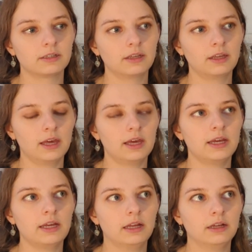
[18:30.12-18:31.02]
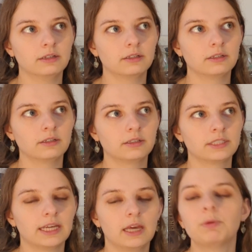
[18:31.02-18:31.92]
key to
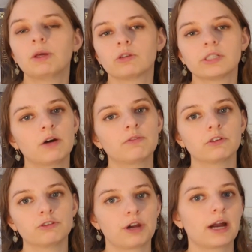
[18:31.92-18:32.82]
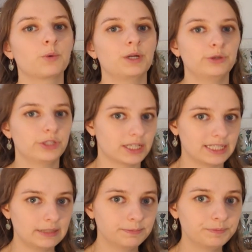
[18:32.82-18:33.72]
keeping yourself on track when you study.